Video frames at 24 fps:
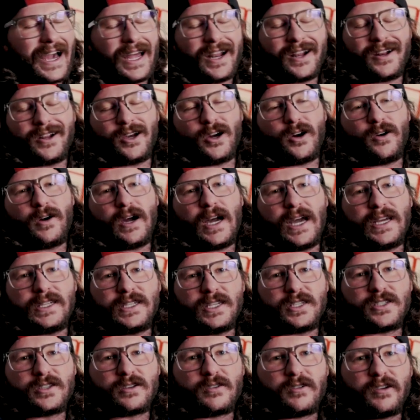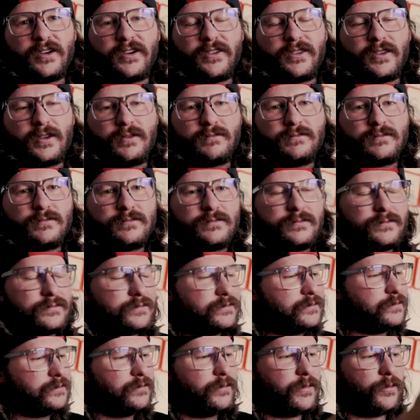I don't know. I disagree with him
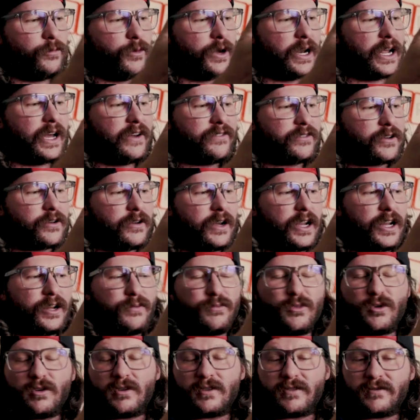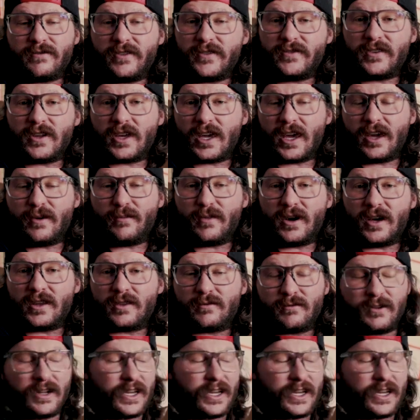when I've created more than 50K a month,